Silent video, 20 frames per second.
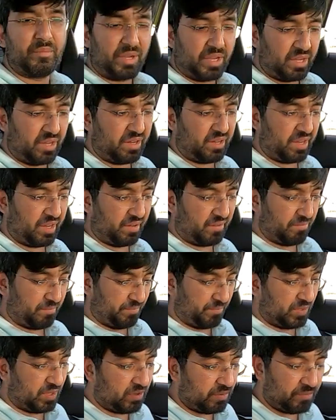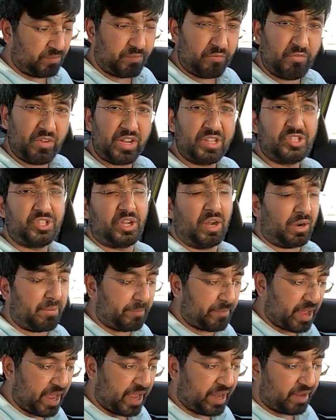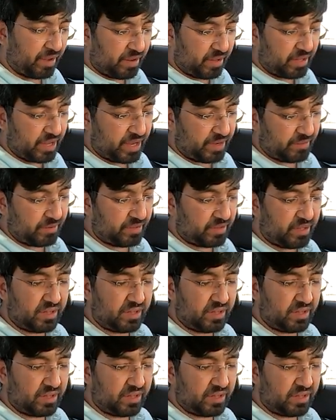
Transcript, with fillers: making like a very sharp angle that way,